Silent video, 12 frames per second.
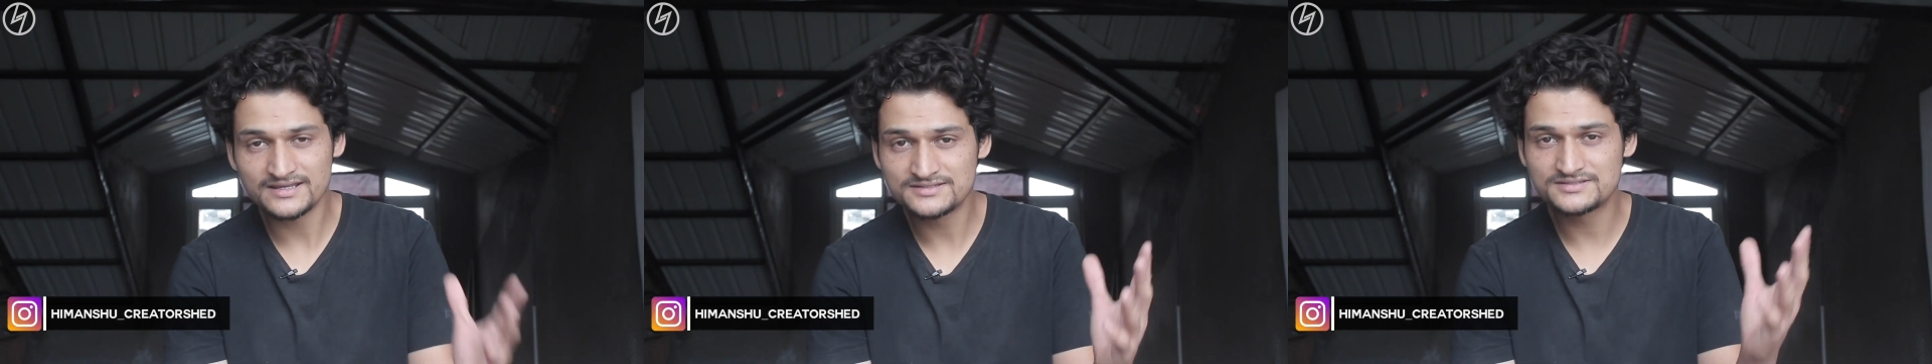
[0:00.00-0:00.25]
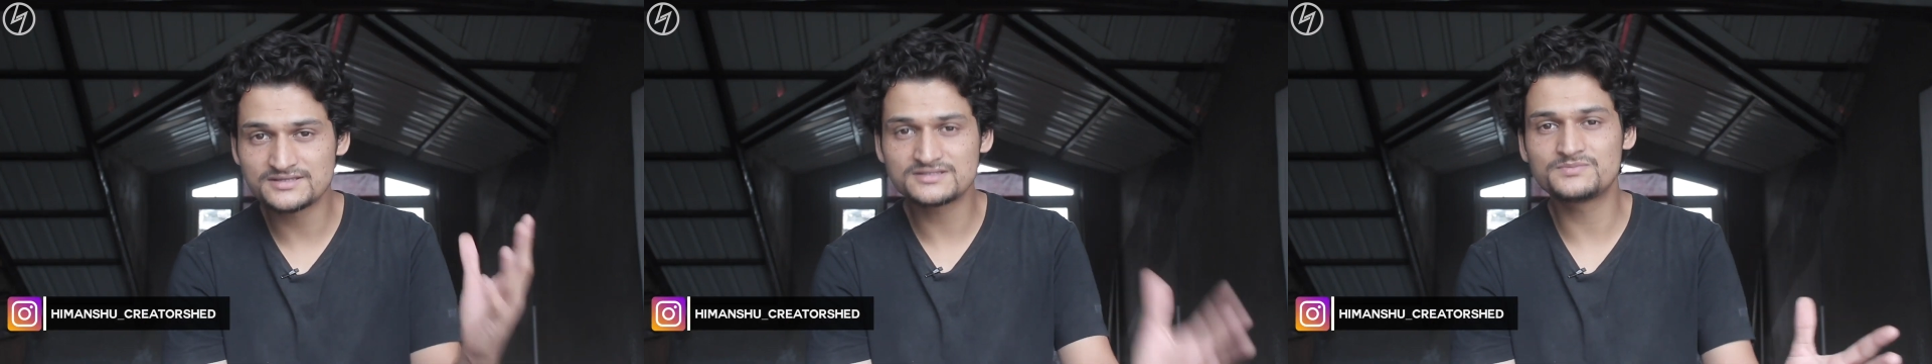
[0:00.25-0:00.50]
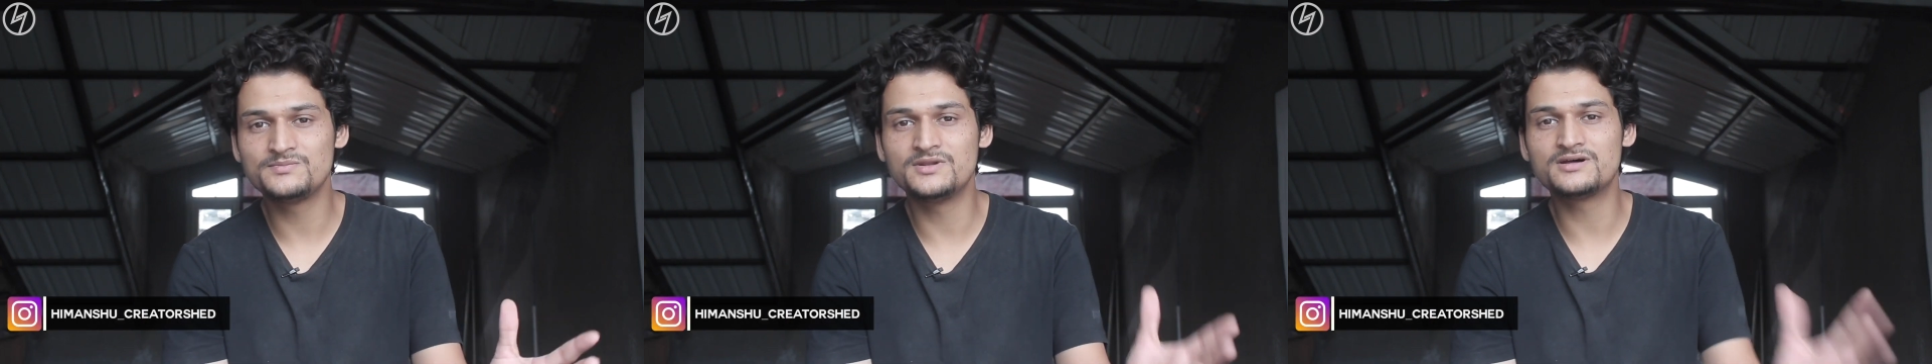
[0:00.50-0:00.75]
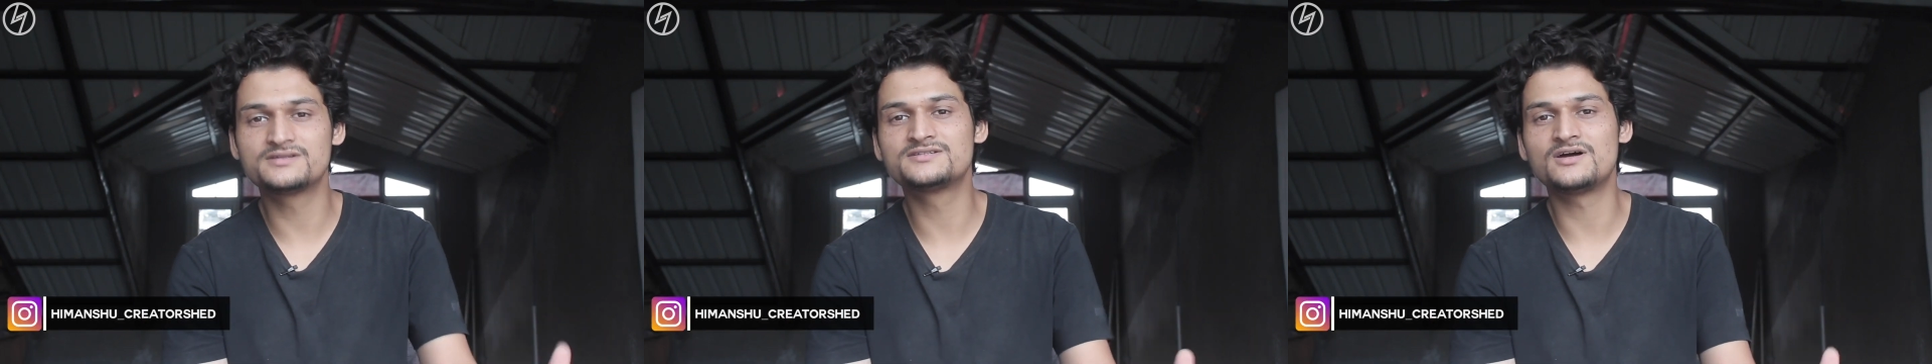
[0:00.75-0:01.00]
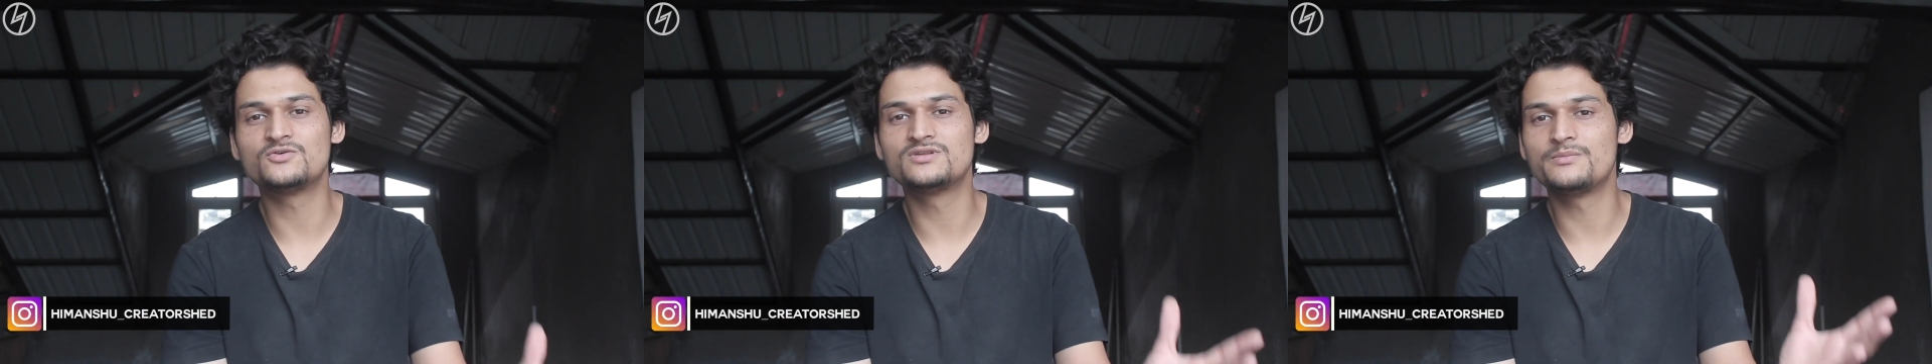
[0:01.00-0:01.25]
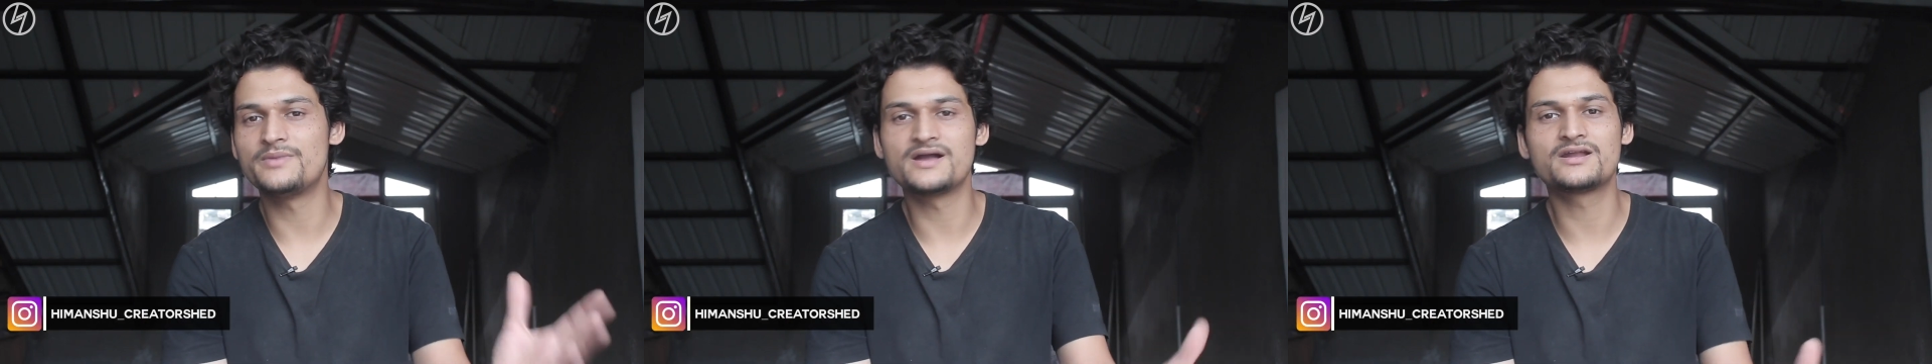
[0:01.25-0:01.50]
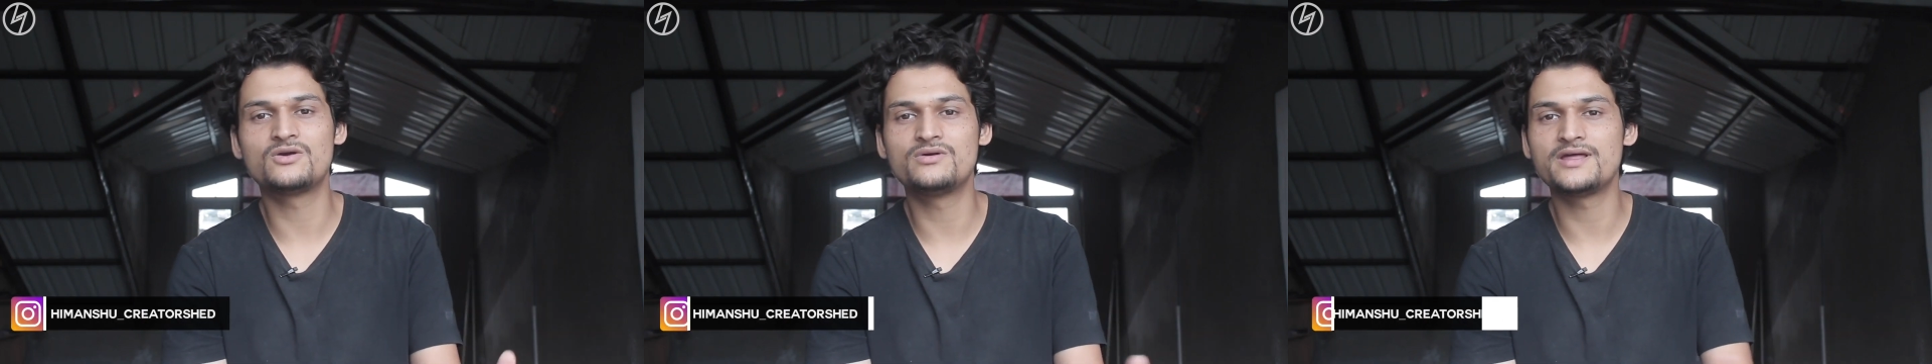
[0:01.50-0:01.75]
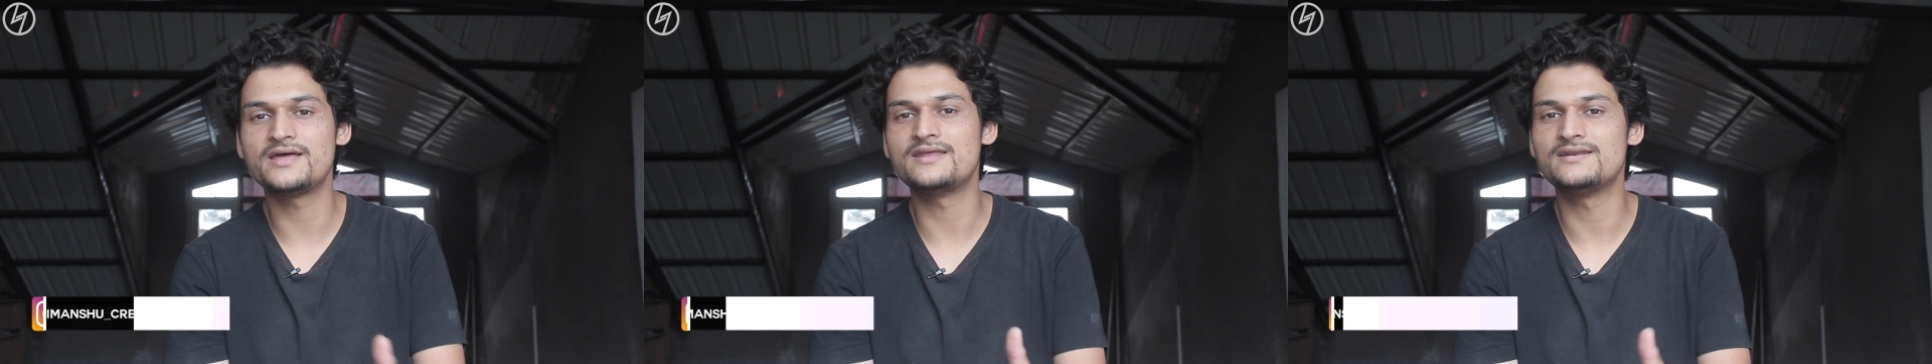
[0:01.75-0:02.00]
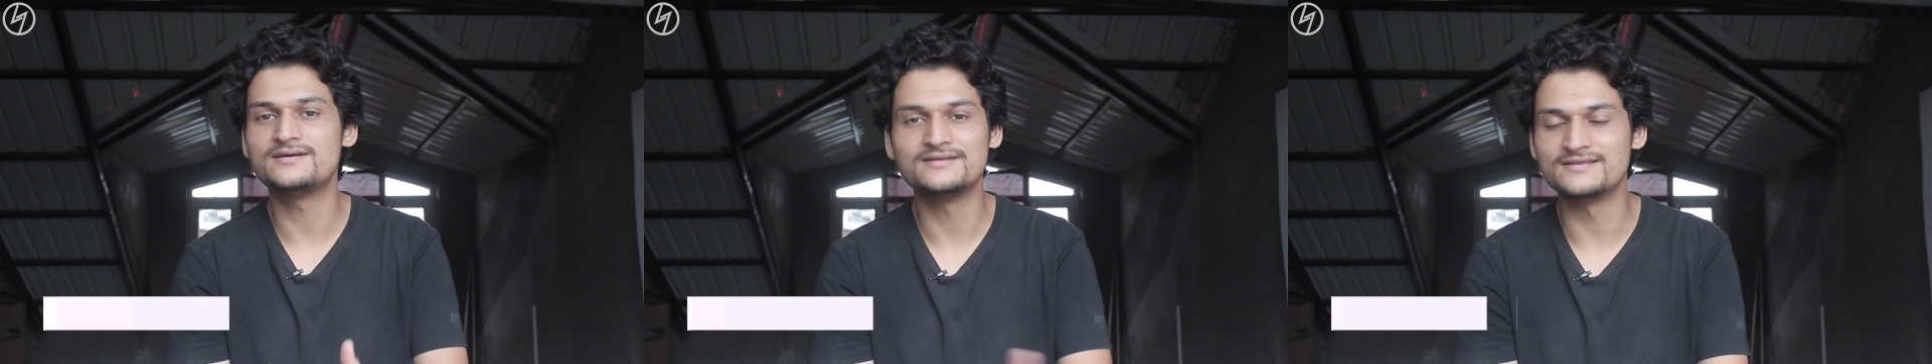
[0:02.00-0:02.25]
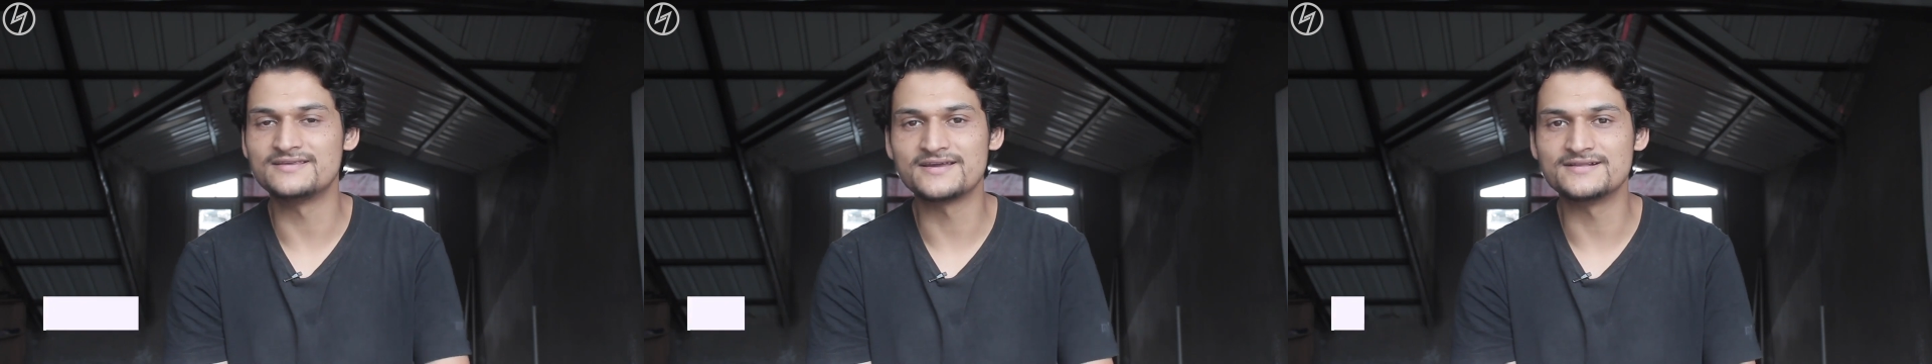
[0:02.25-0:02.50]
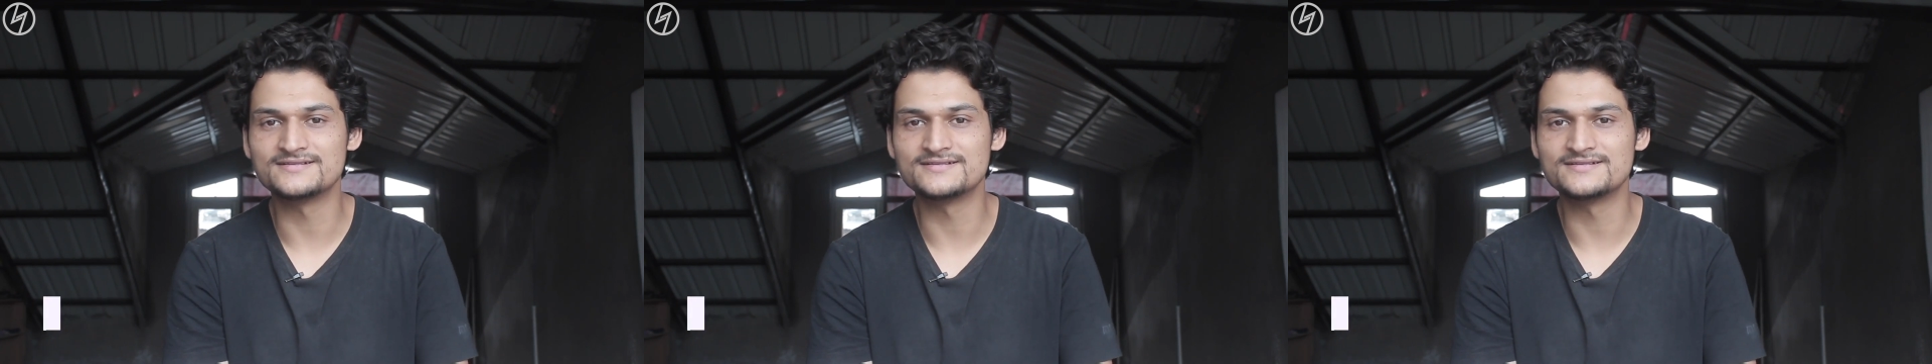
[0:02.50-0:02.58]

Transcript: It just blurs out the background and nothing